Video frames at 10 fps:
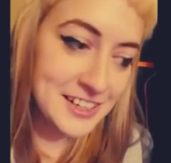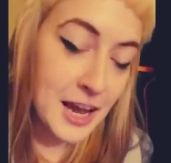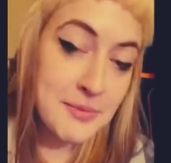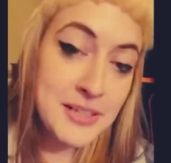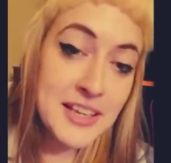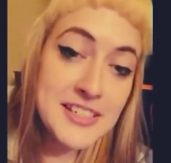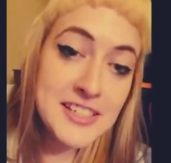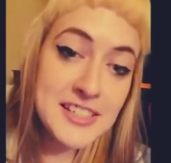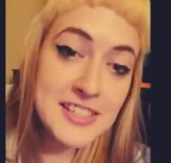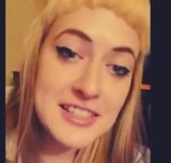I mean, that's
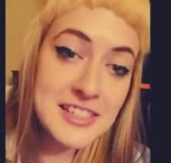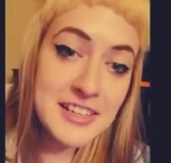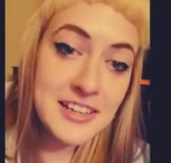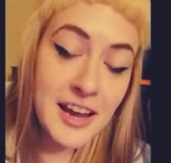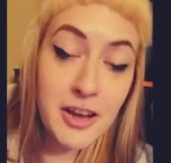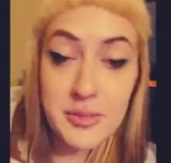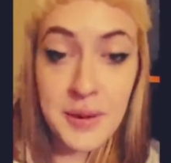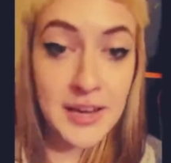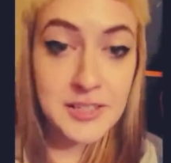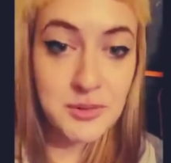just how the
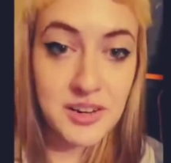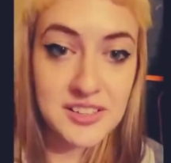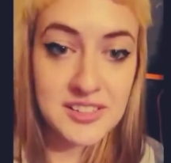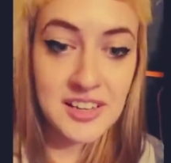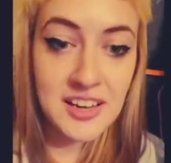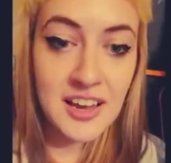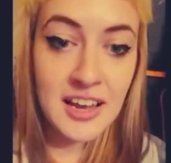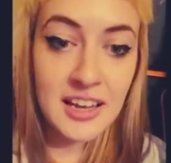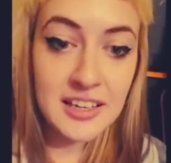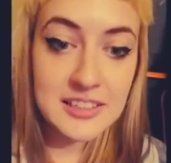past was.
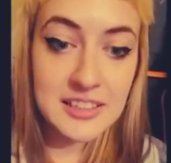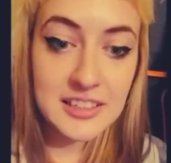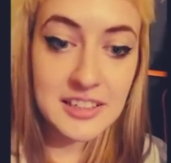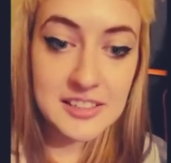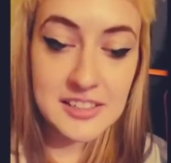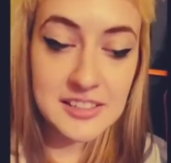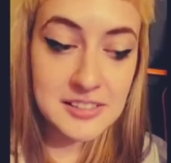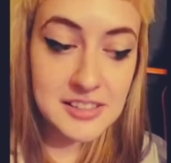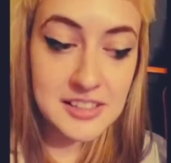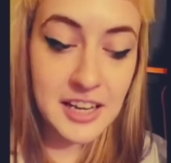It doesn't
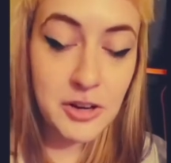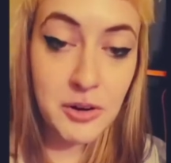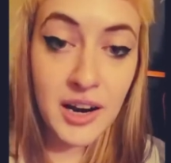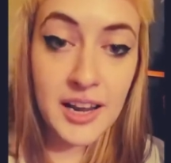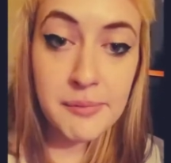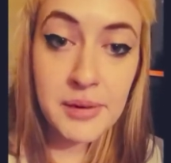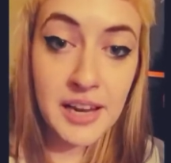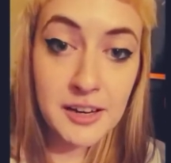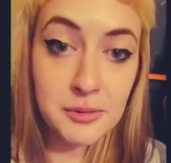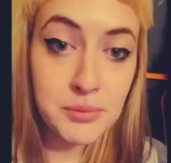say who I am
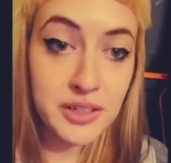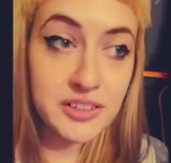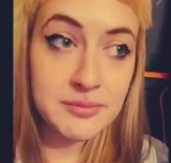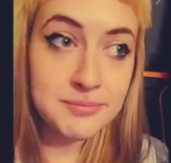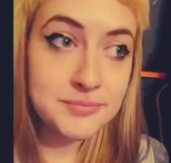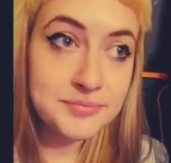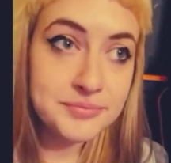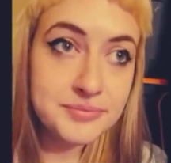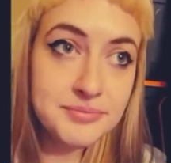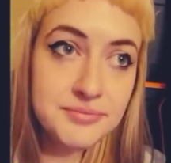now, but
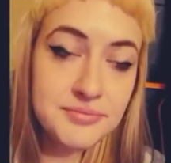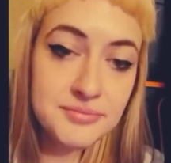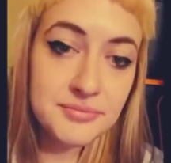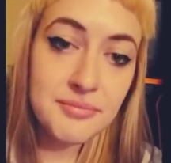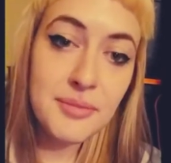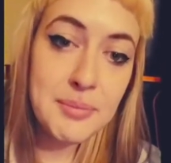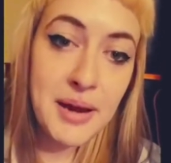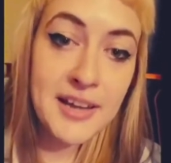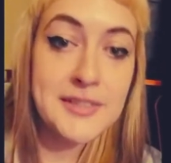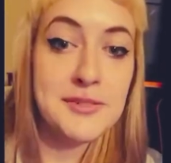my
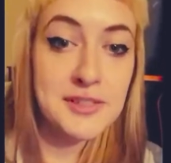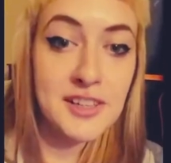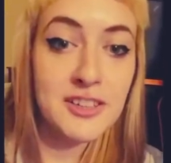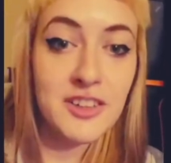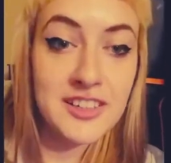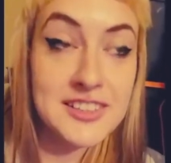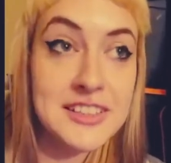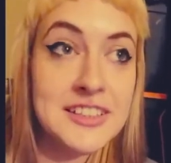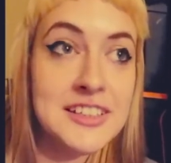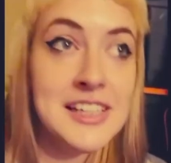past was kind of
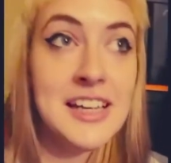crazy.